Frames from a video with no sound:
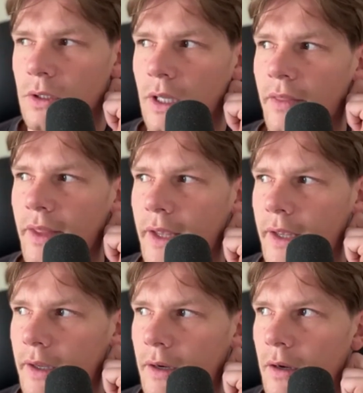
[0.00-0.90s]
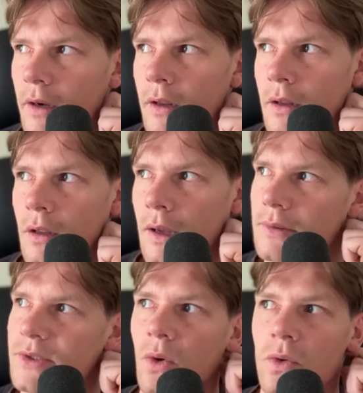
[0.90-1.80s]
And then I
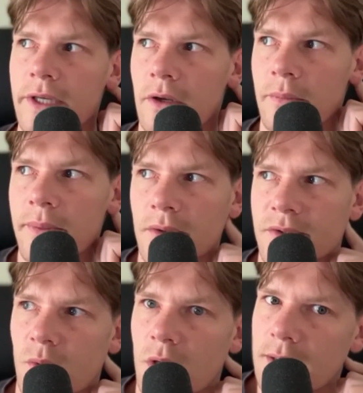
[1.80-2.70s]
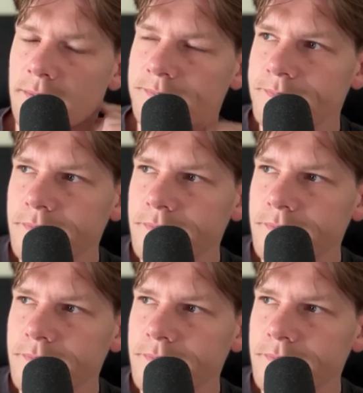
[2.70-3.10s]
was only on the belt squat